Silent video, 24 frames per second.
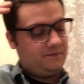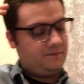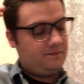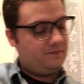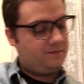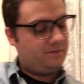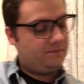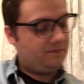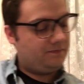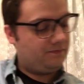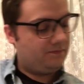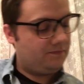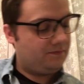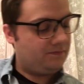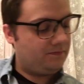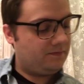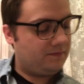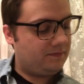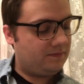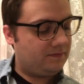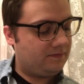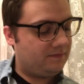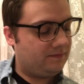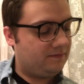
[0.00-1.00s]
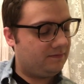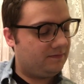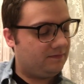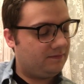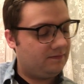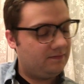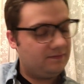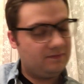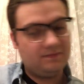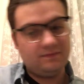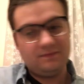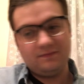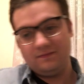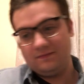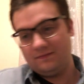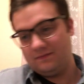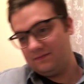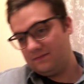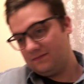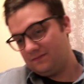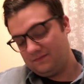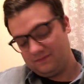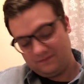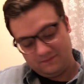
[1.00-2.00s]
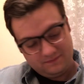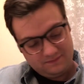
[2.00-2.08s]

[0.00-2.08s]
(no one is talking)